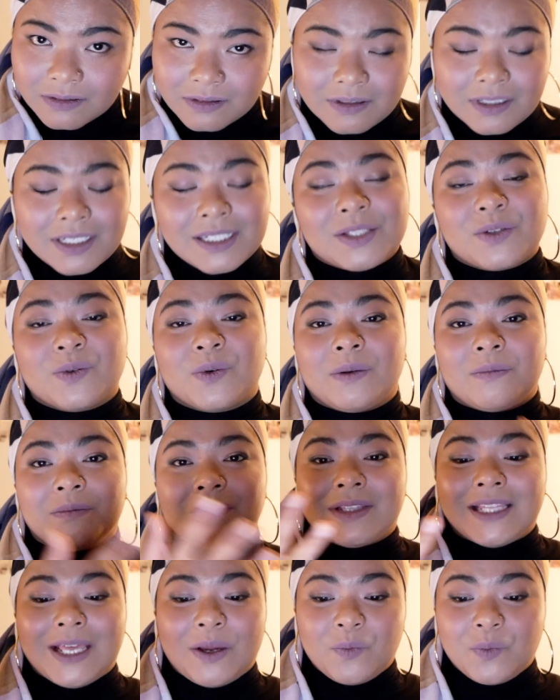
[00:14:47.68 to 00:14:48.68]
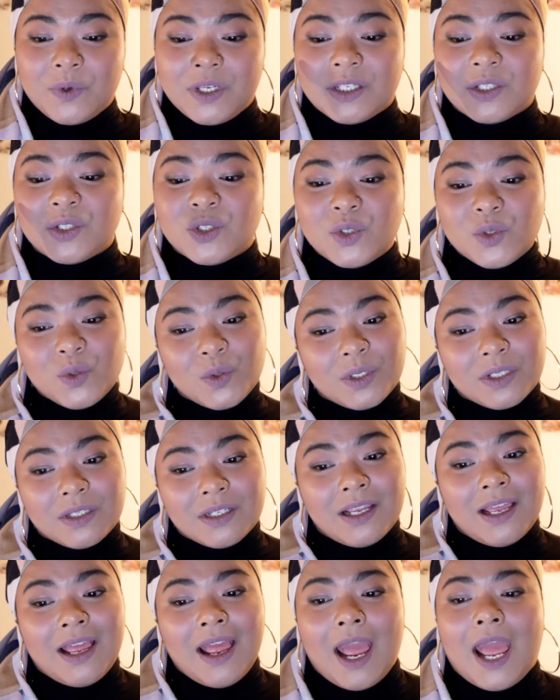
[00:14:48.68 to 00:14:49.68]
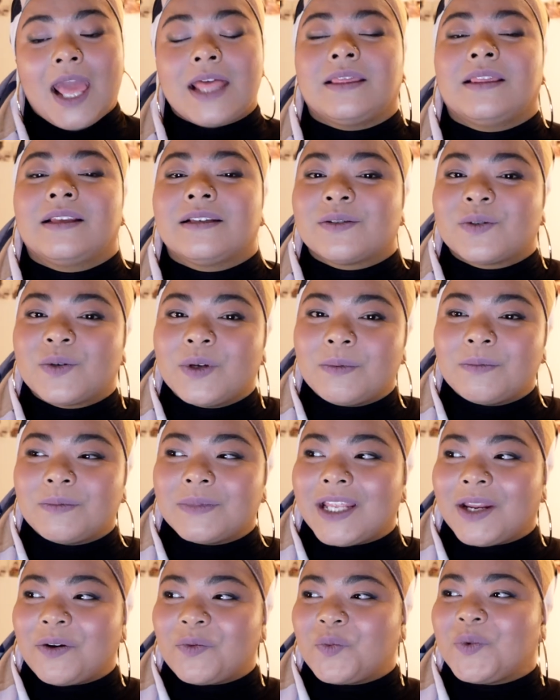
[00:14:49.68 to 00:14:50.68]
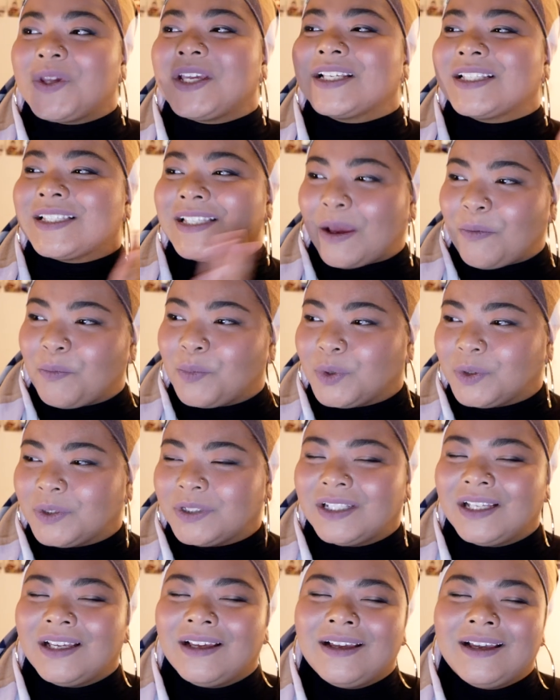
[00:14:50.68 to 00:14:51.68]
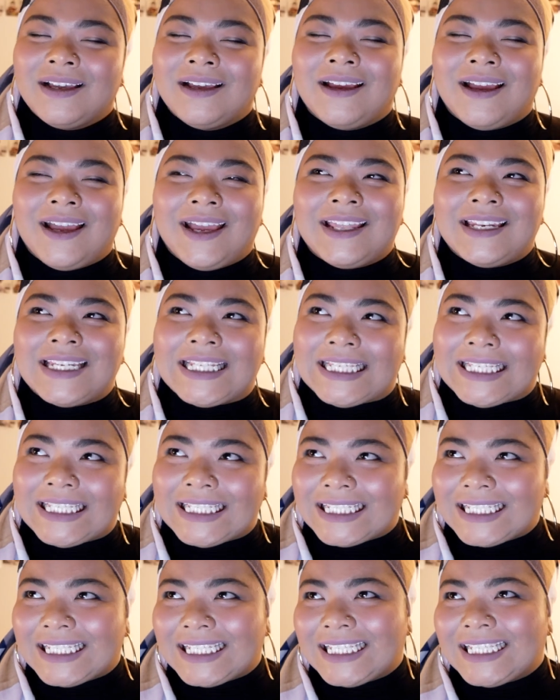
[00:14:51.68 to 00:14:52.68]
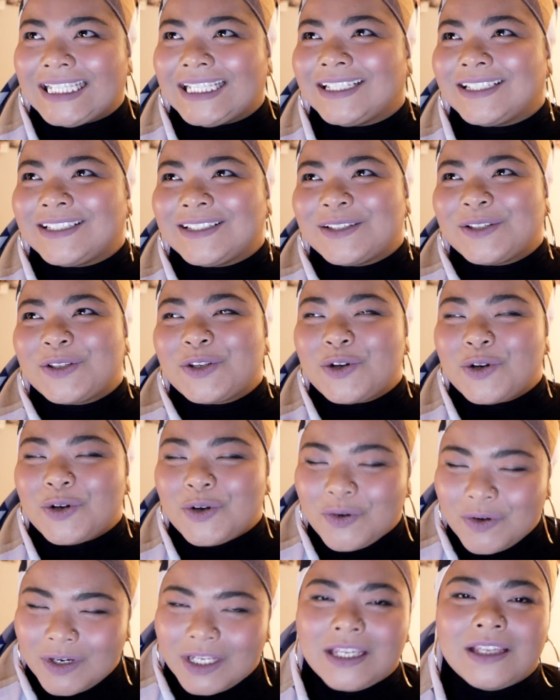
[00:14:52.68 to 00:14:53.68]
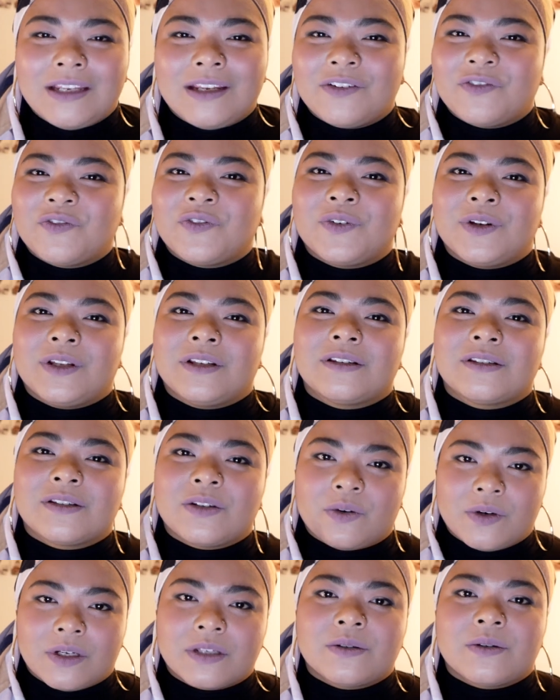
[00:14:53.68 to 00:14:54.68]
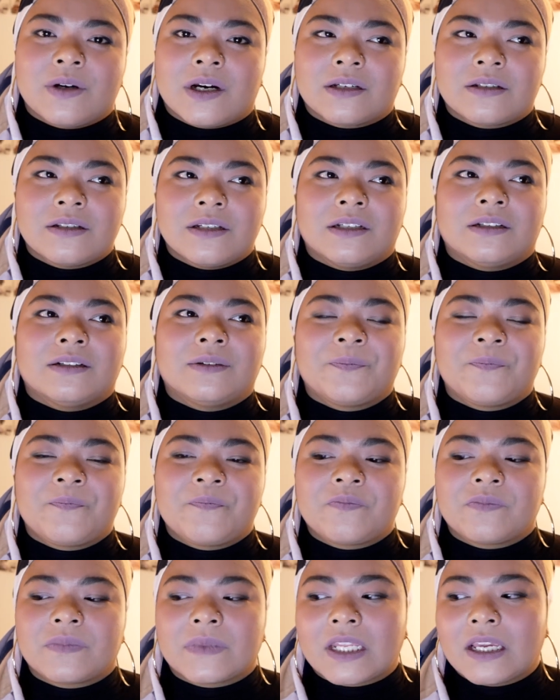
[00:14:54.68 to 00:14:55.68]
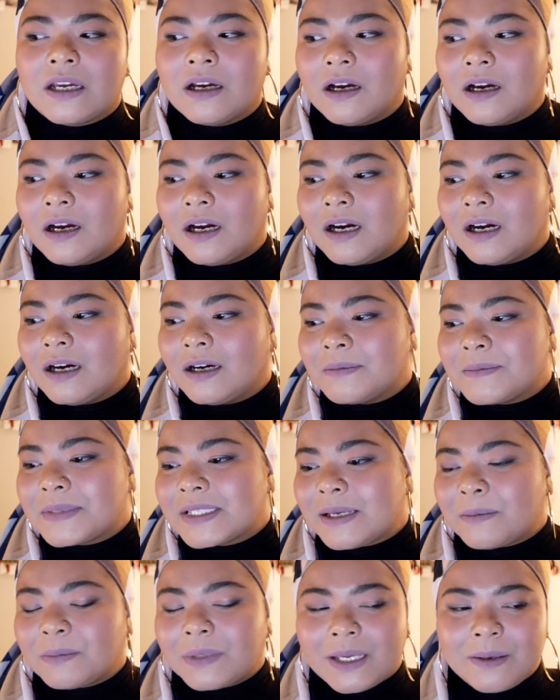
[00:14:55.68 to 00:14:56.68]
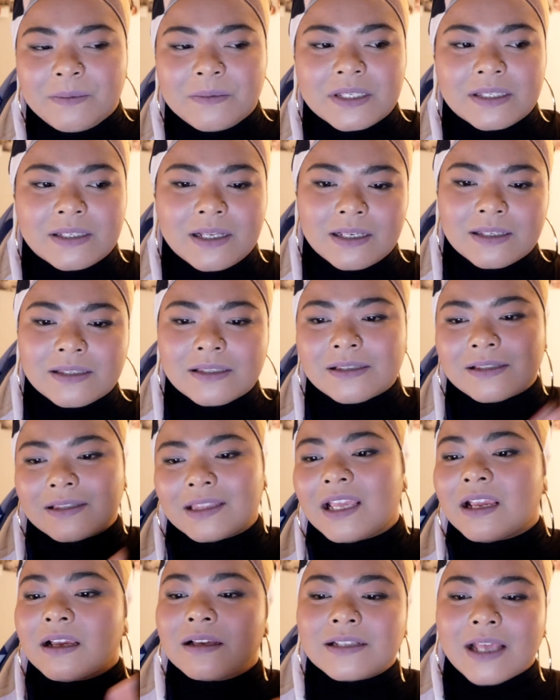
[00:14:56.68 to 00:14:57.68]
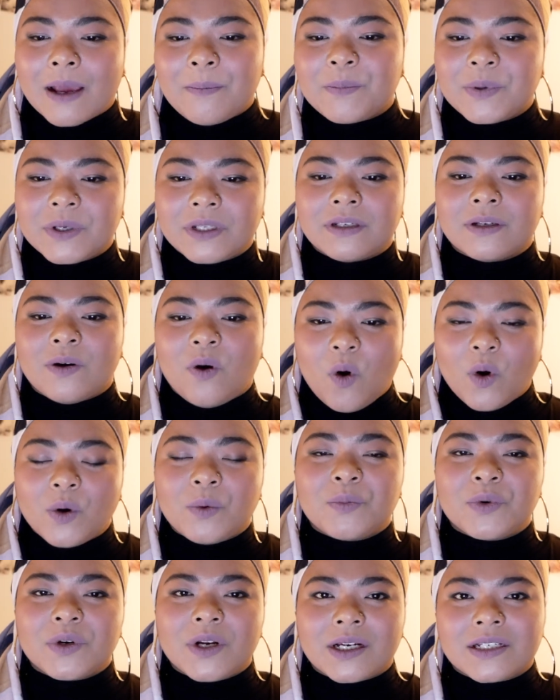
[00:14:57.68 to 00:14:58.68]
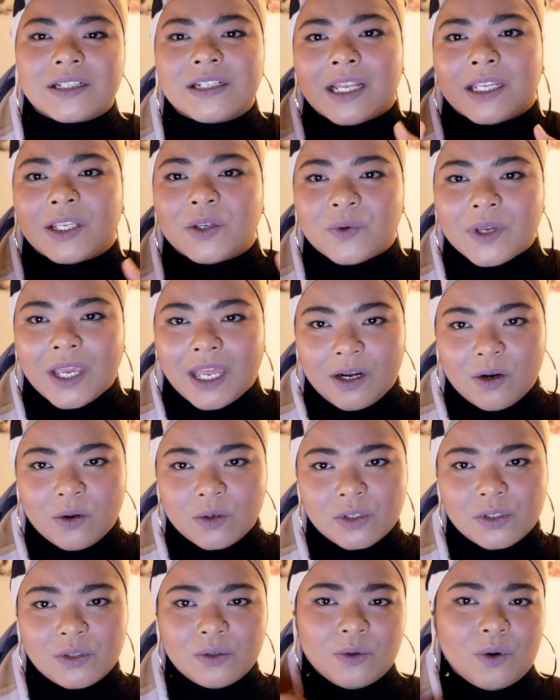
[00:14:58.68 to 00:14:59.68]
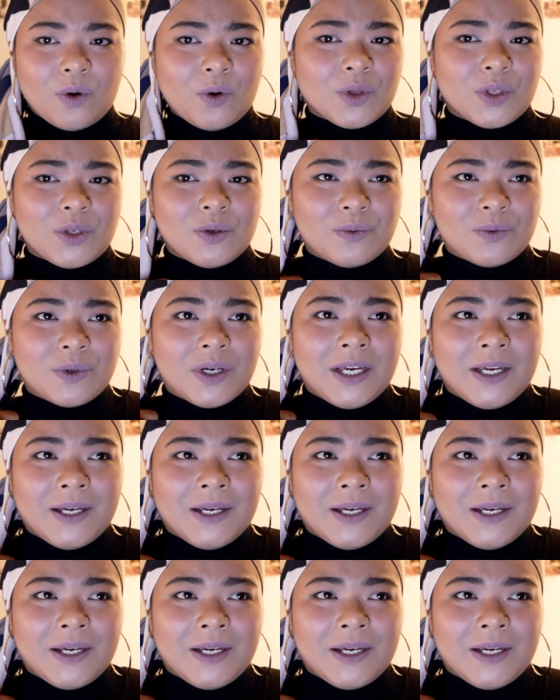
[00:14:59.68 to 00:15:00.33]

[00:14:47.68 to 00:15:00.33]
the script that we shoot, and the script that we assemble. And it is three different story structure. Sometimes there's things happen on production that you cannot shoot, or you